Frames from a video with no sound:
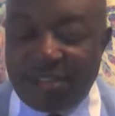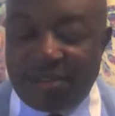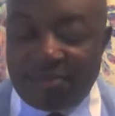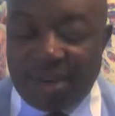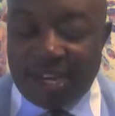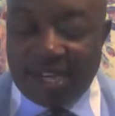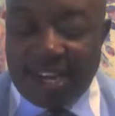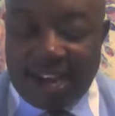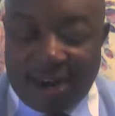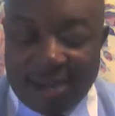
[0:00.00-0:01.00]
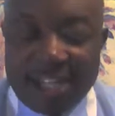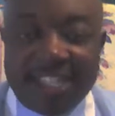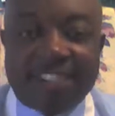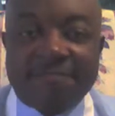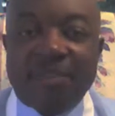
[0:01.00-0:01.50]
you right now
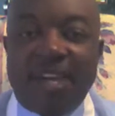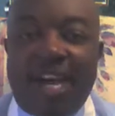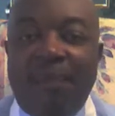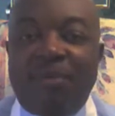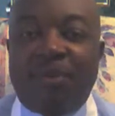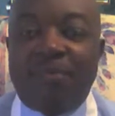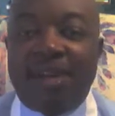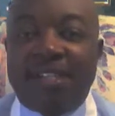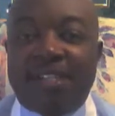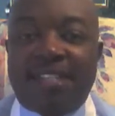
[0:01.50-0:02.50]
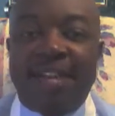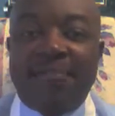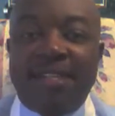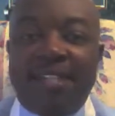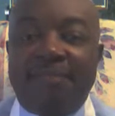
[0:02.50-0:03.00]
is I'm going to make a
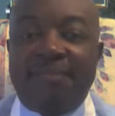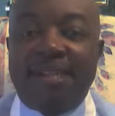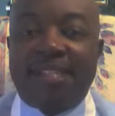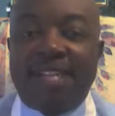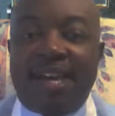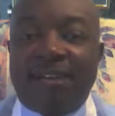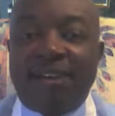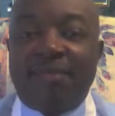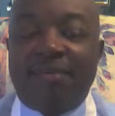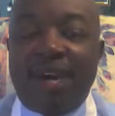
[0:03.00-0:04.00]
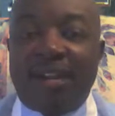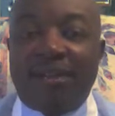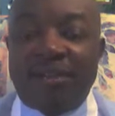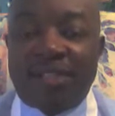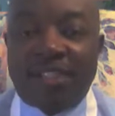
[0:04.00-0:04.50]
statement that may sound a little
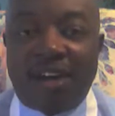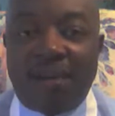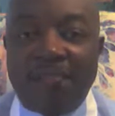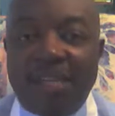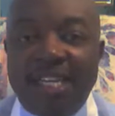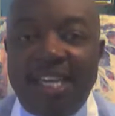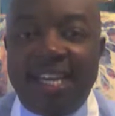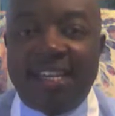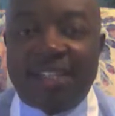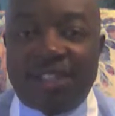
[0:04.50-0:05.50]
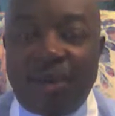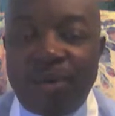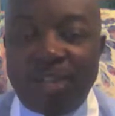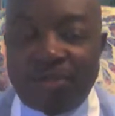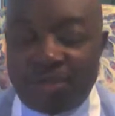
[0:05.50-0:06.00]
radical to some, but it is
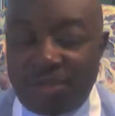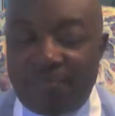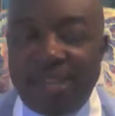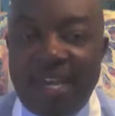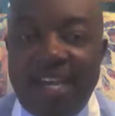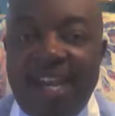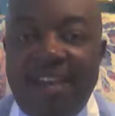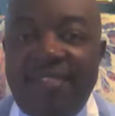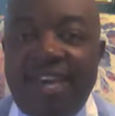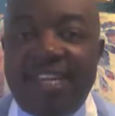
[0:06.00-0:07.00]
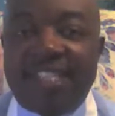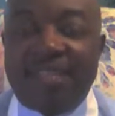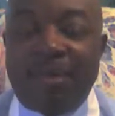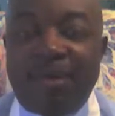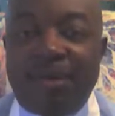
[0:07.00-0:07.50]
totally true. And that is,
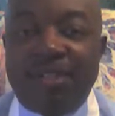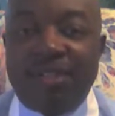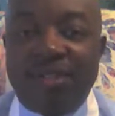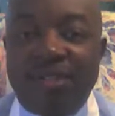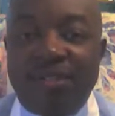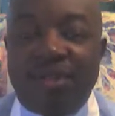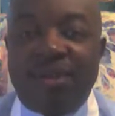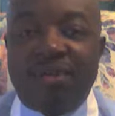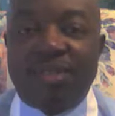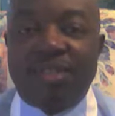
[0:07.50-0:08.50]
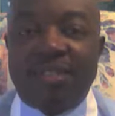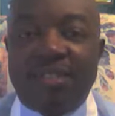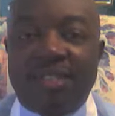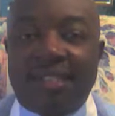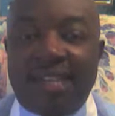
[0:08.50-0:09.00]
number one, you don't
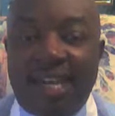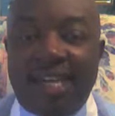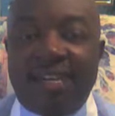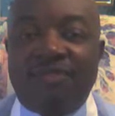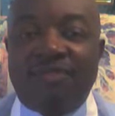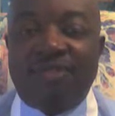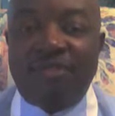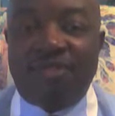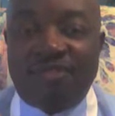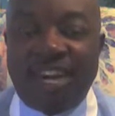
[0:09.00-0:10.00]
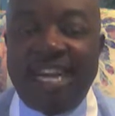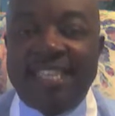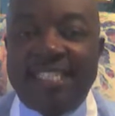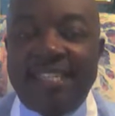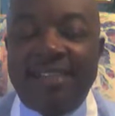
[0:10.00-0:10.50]
have to
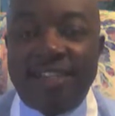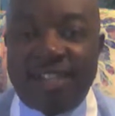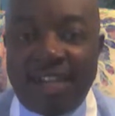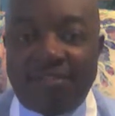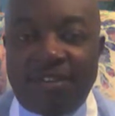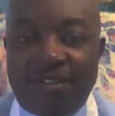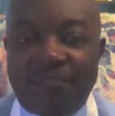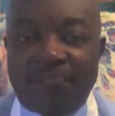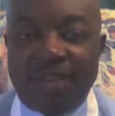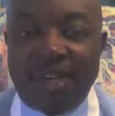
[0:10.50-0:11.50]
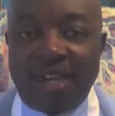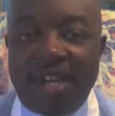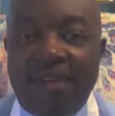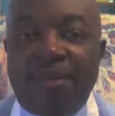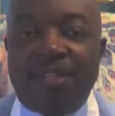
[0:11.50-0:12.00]
fight the devil,
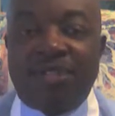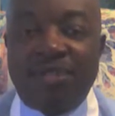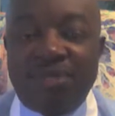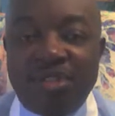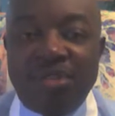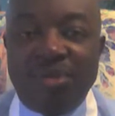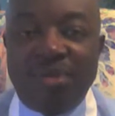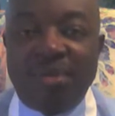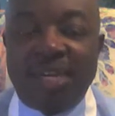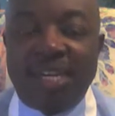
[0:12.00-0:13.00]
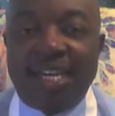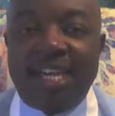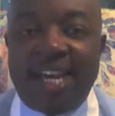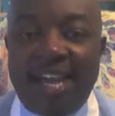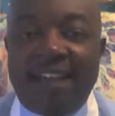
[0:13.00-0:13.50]
but you do
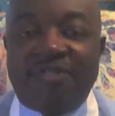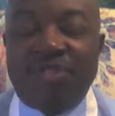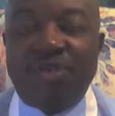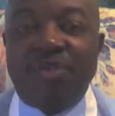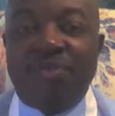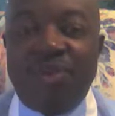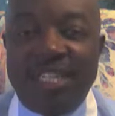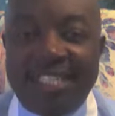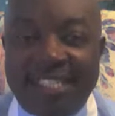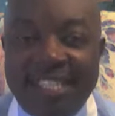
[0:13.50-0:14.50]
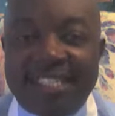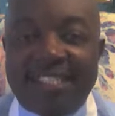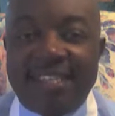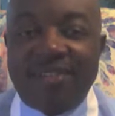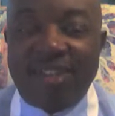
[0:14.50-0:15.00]
have to
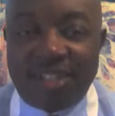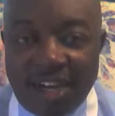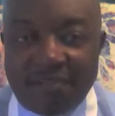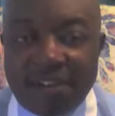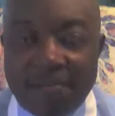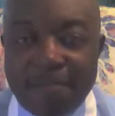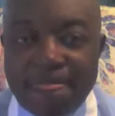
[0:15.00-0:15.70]
resist the devil.